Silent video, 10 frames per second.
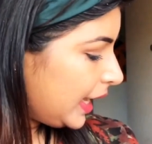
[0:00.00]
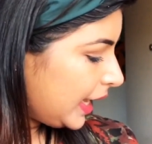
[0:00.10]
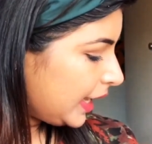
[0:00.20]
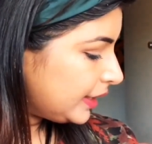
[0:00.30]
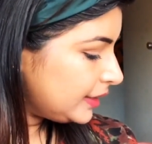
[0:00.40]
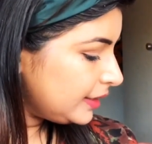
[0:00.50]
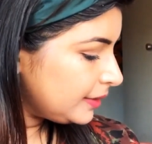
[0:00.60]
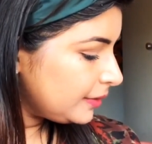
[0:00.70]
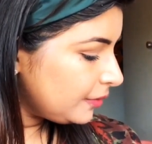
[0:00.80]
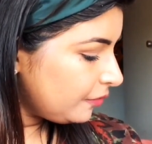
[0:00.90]
and
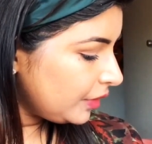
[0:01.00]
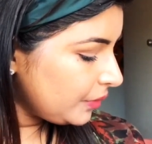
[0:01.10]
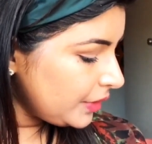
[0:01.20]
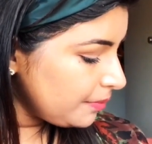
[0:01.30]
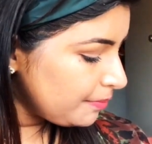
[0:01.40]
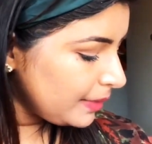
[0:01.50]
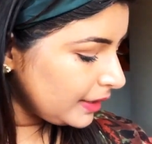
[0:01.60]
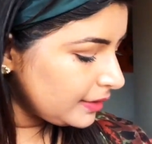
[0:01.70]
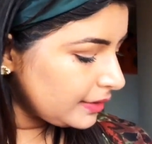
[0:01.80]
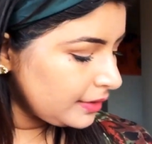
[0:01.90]
we are going to
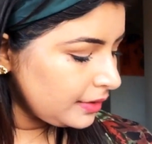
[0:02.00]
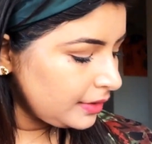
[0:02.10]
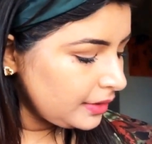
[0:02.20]
mix